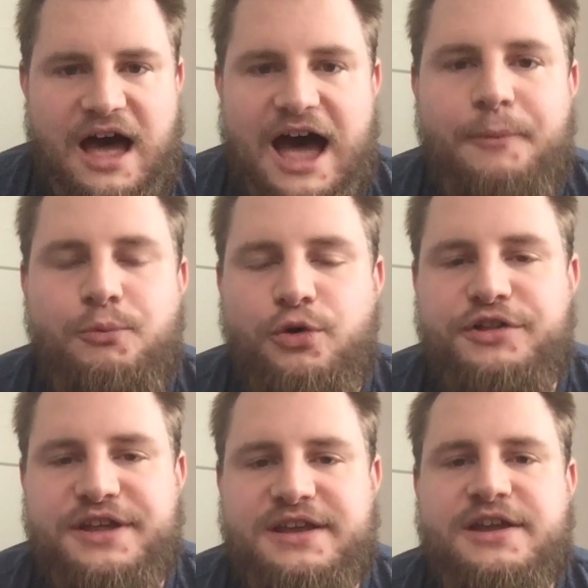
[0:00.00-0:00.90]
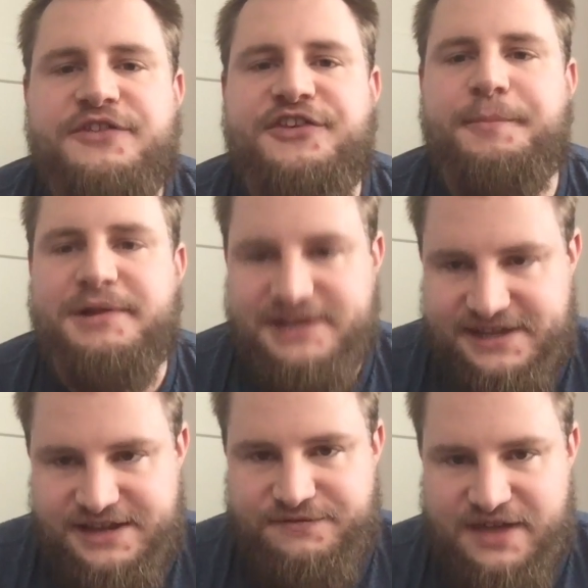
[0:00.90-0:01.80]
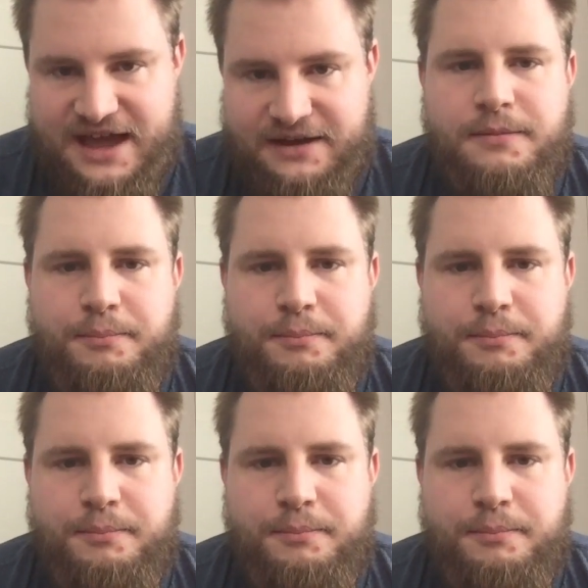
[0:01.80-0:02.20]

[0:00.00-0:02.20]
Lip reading: I'm willing to believe that.